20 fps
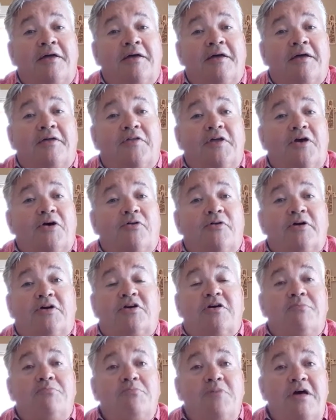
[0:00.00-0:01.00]
The only
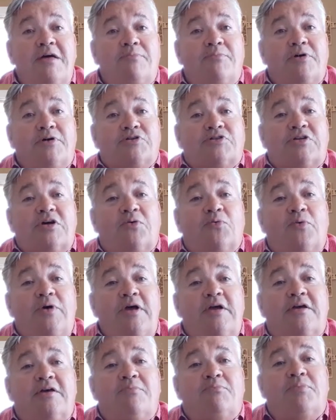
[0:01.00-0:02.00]
commitments that
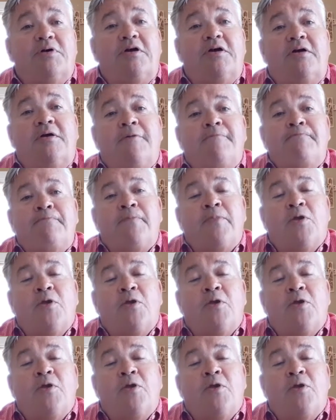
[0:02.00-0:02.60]
we can be